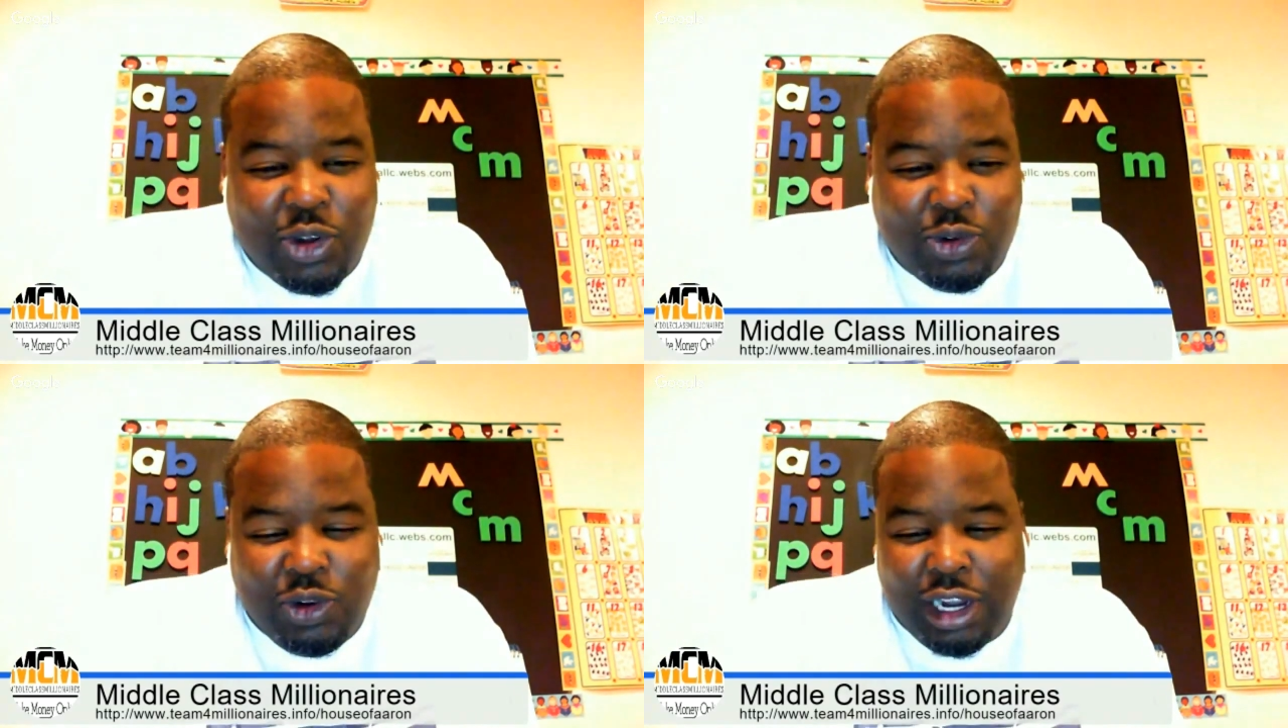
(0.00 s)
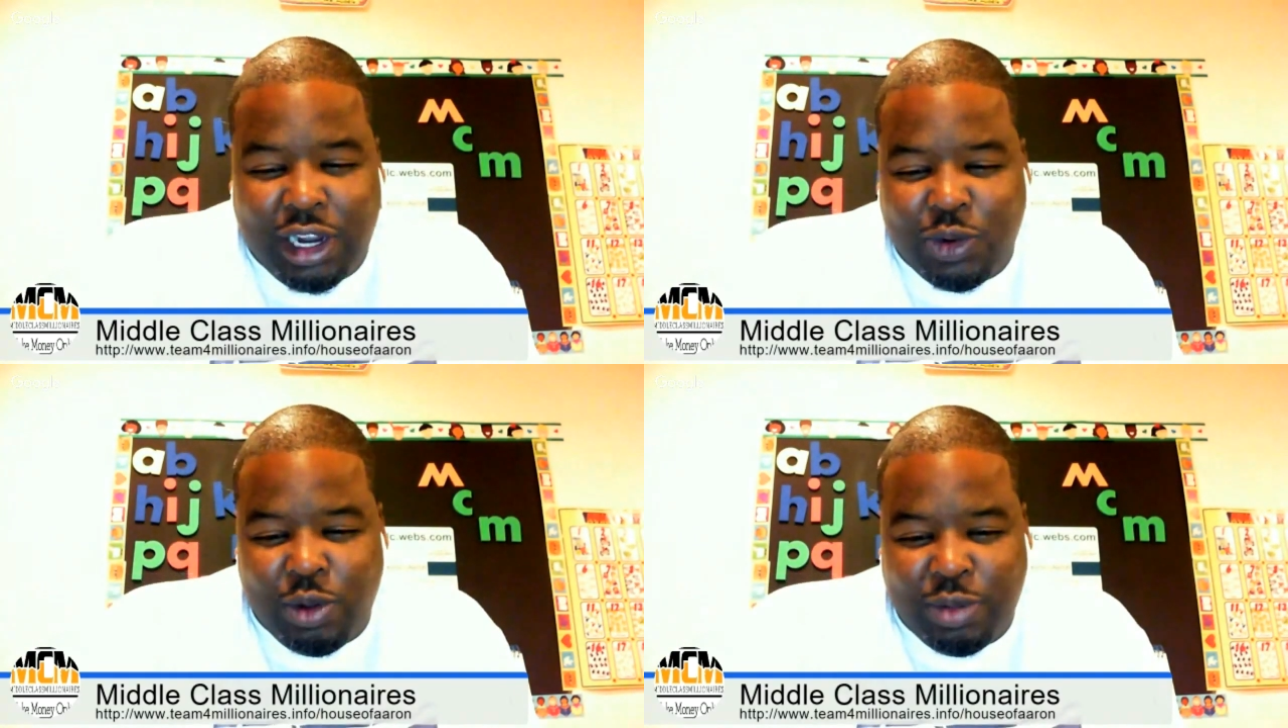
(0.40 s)
You like to
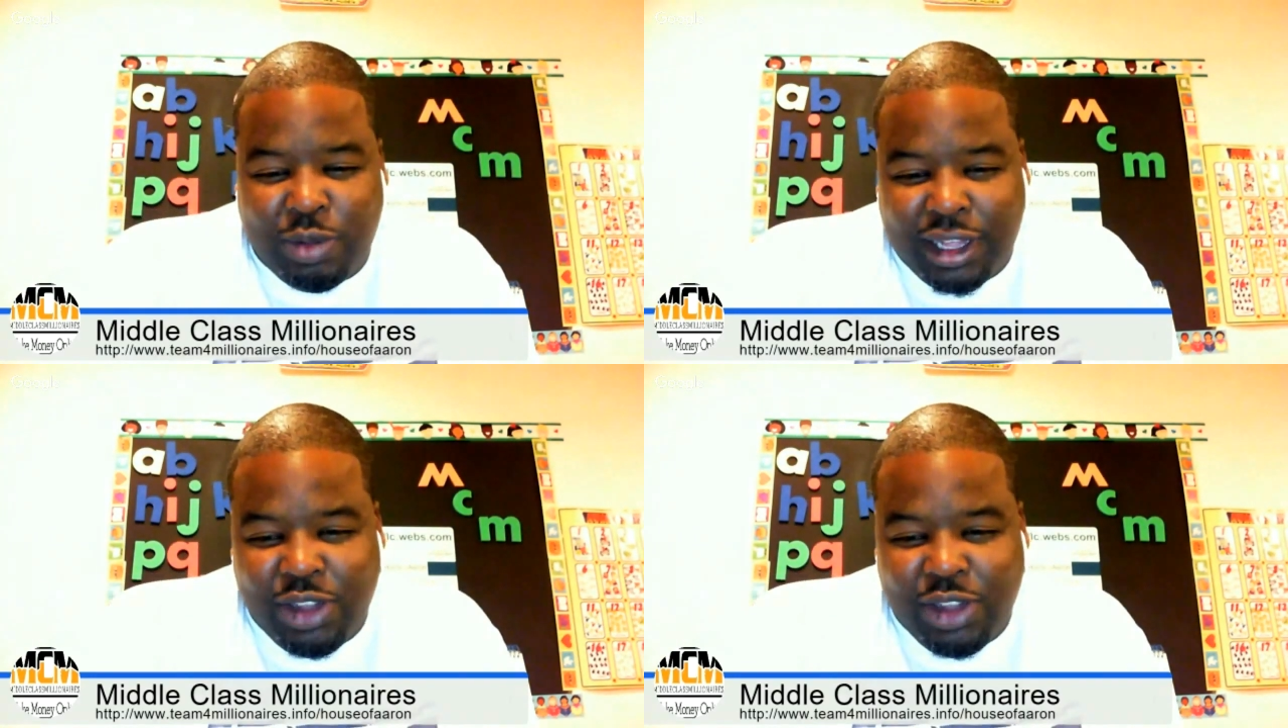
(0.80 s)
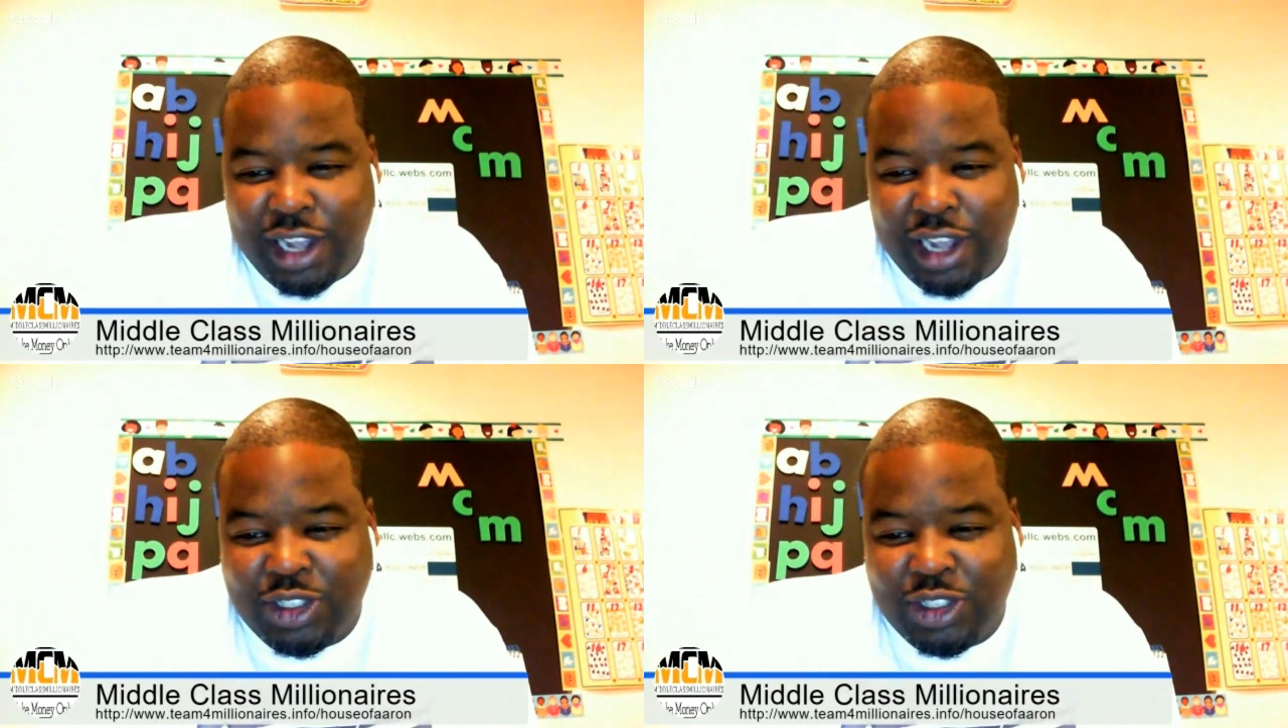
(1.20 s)
win, but think you can. It's
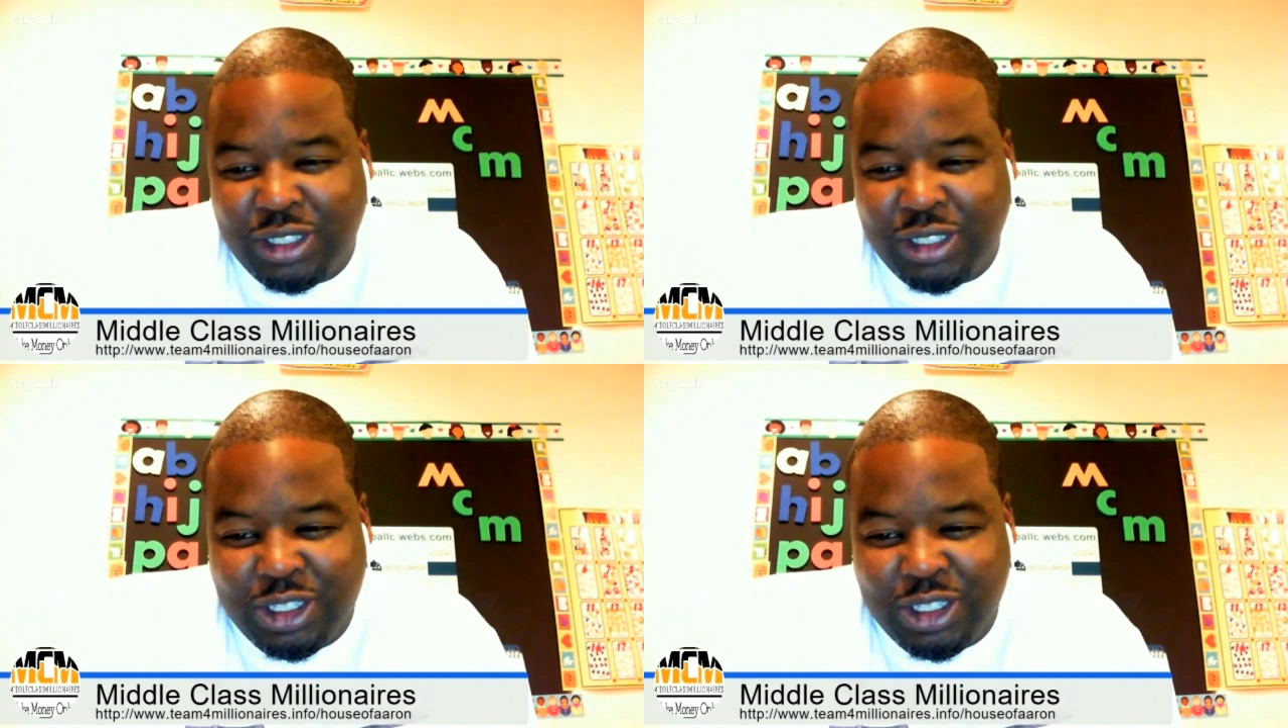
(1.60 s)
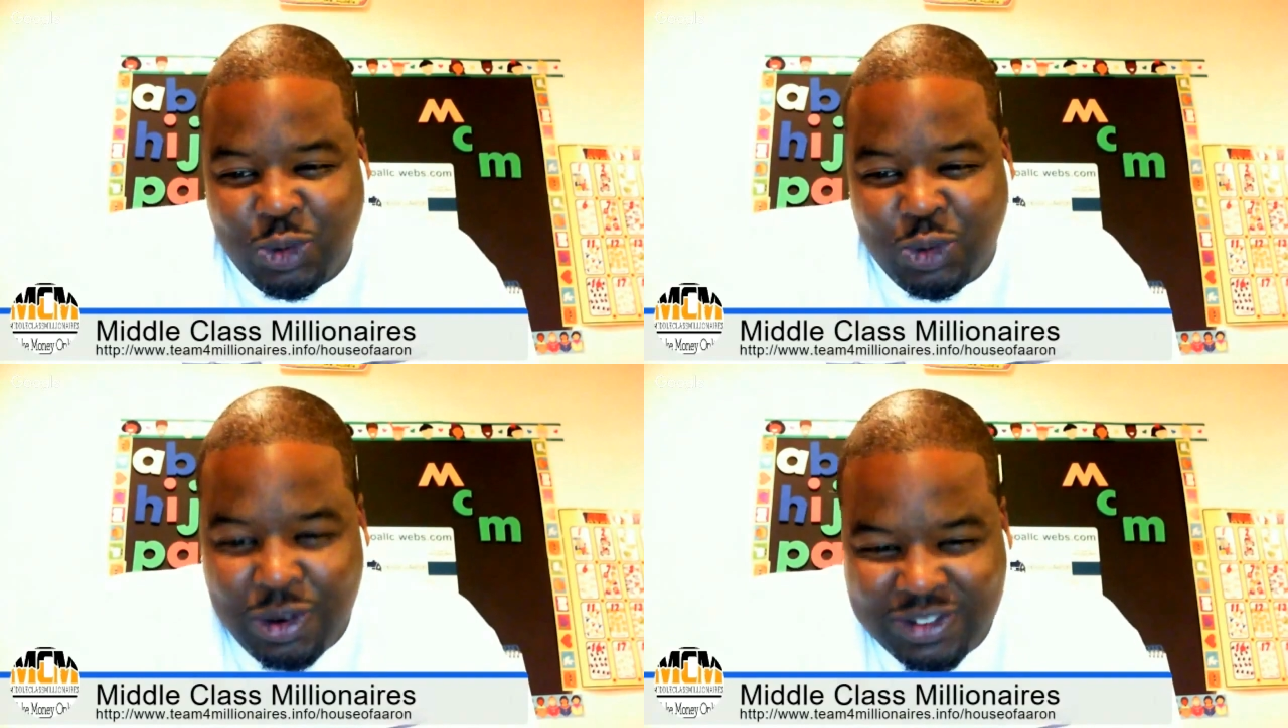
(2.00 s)
almost that you
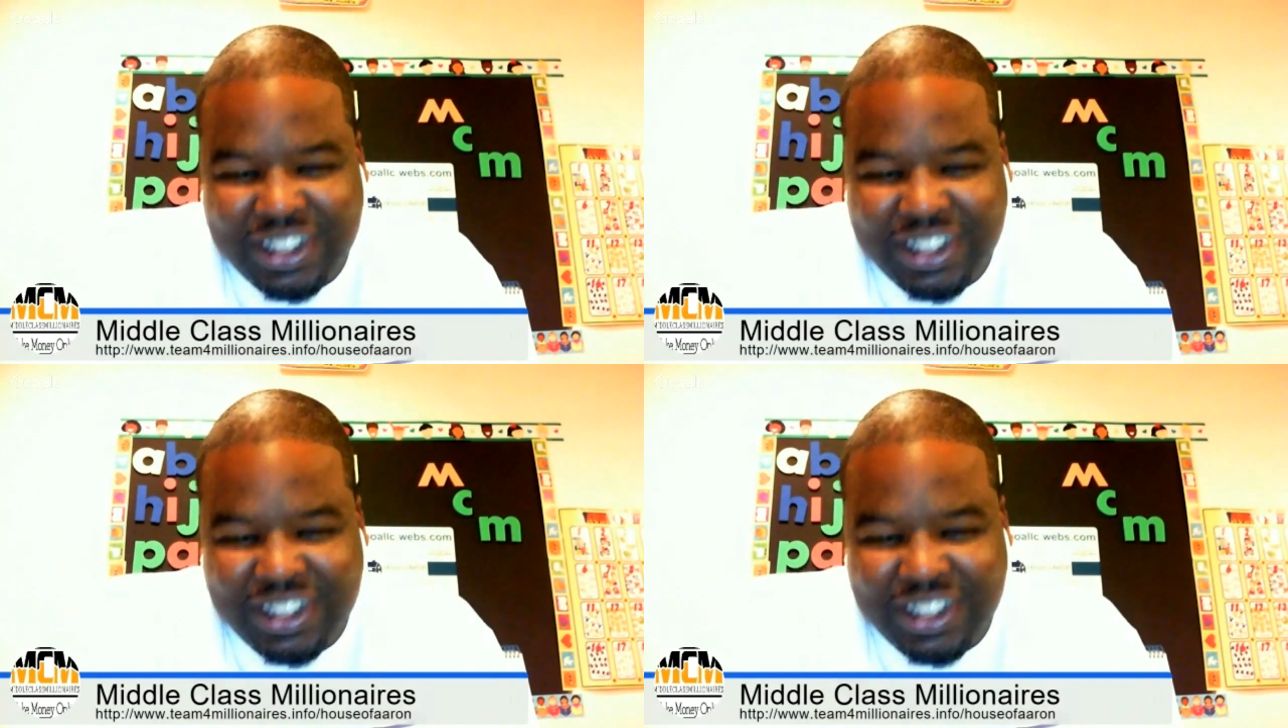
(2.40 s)
won't.